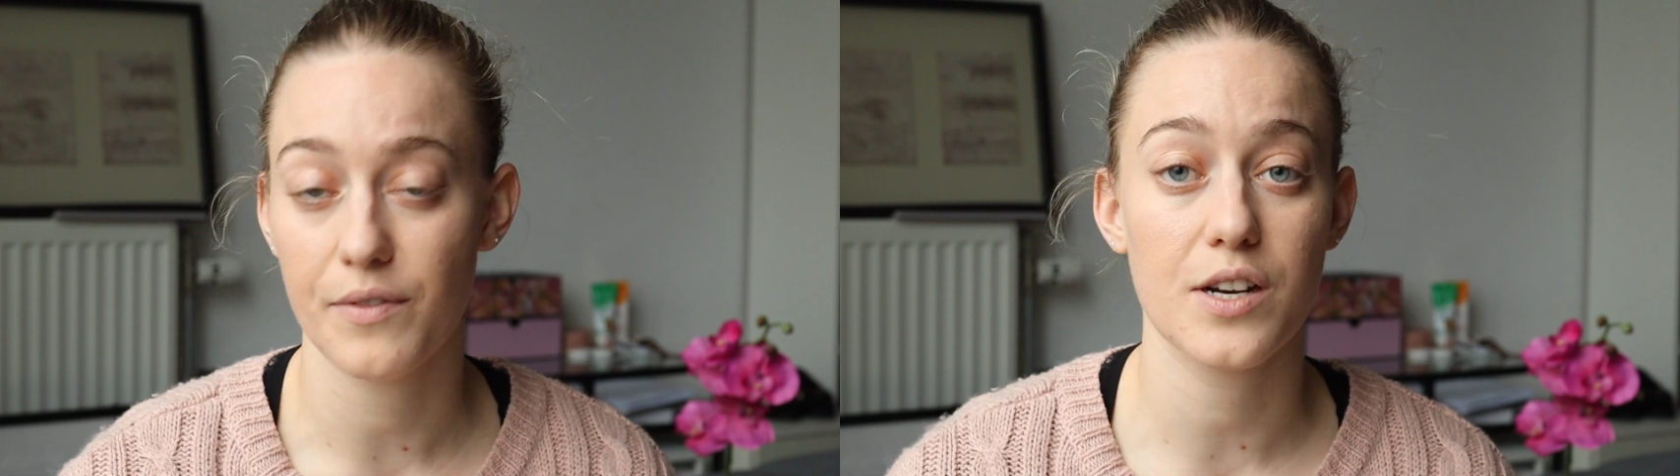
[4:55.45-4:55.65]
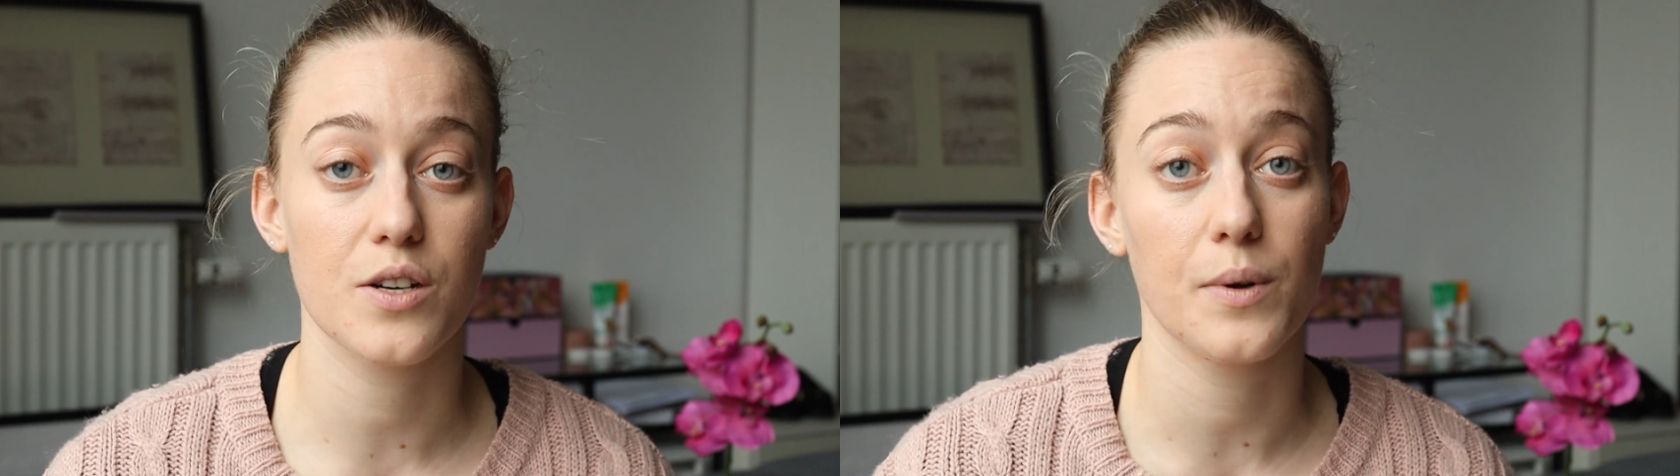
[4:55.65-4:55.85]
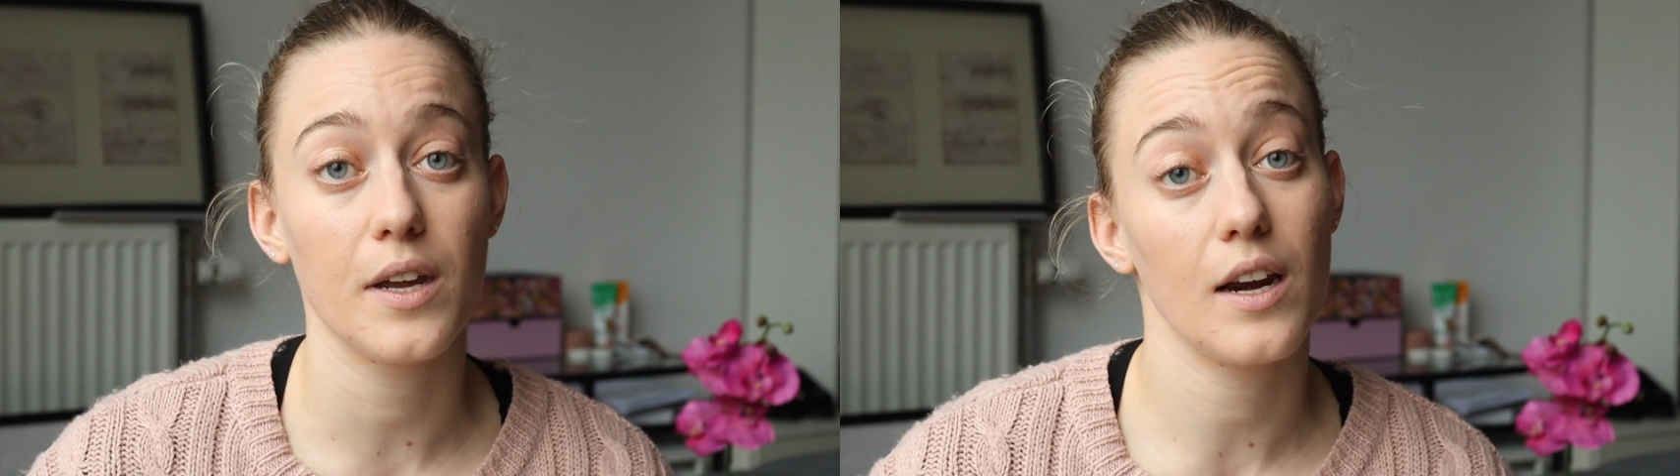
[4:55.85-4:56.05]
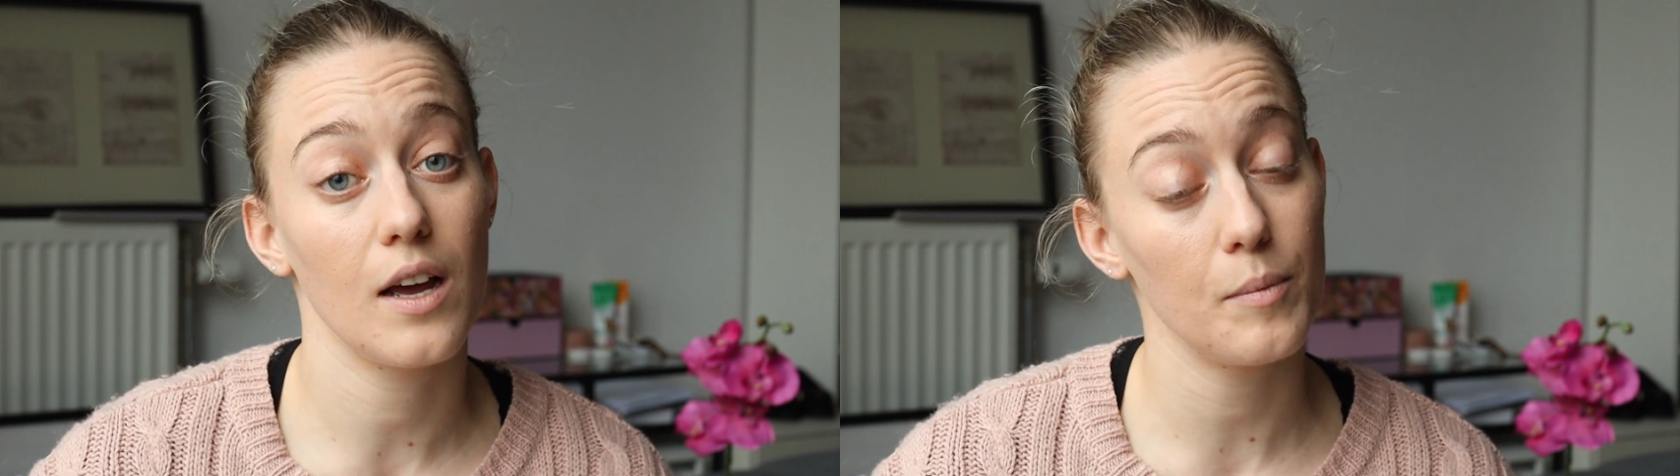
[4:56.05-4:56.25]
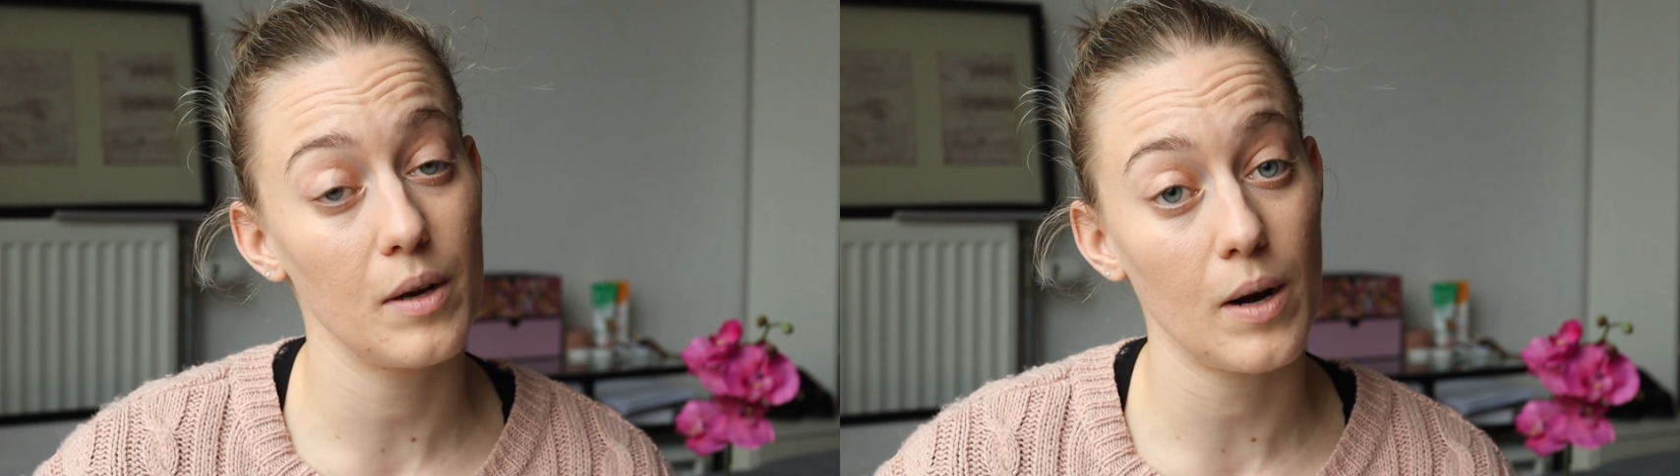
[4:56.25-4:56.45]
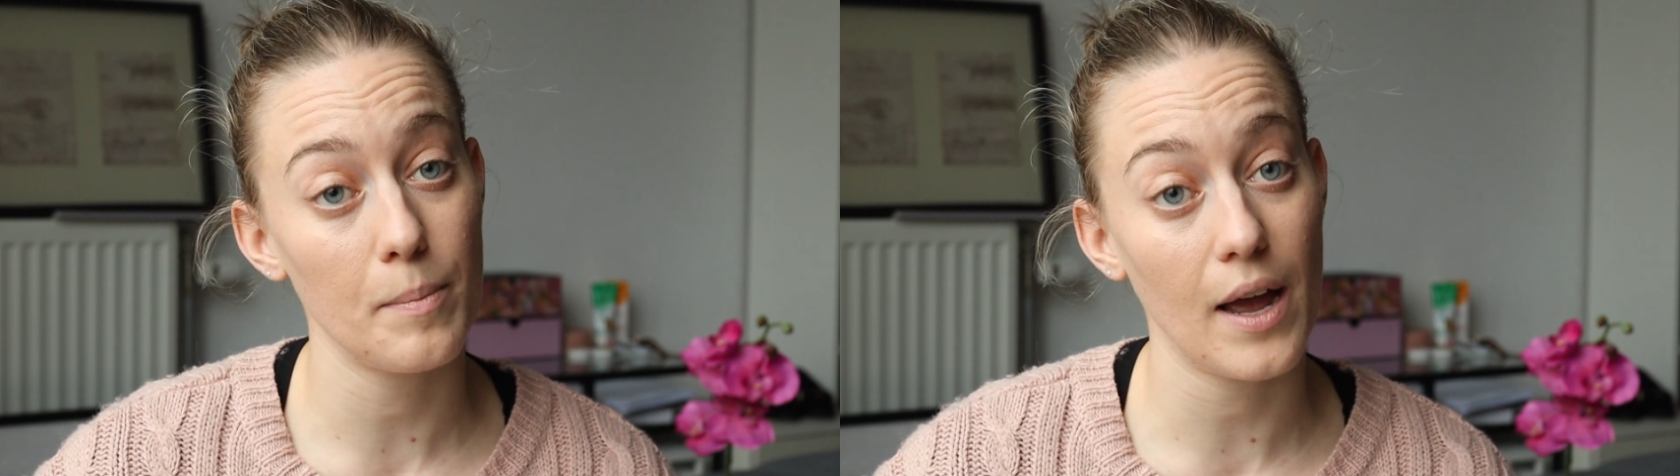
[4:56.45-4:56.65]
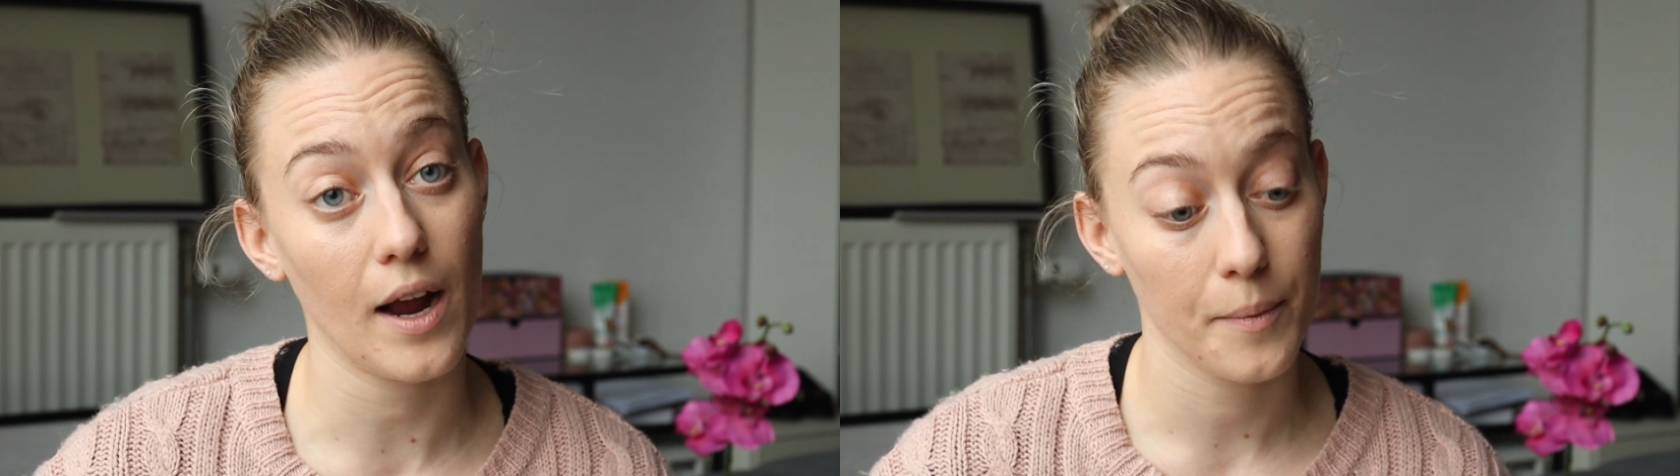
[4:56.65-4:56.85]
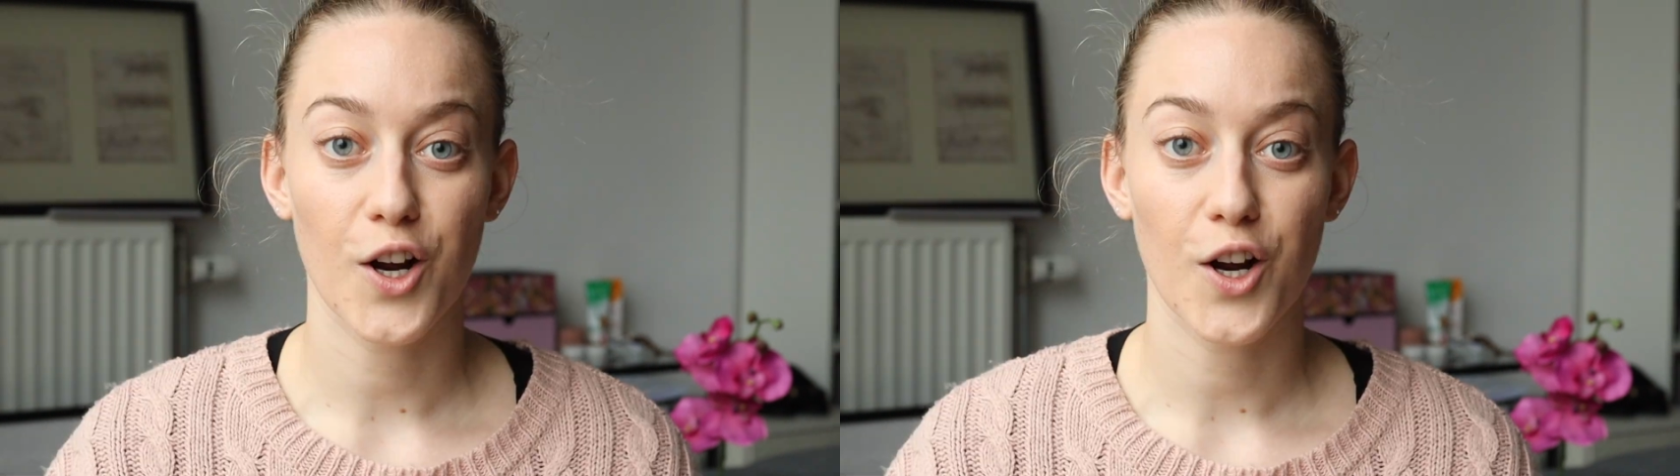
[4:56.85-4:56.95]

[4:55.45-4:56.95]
Fashion Week, and I'll be right back.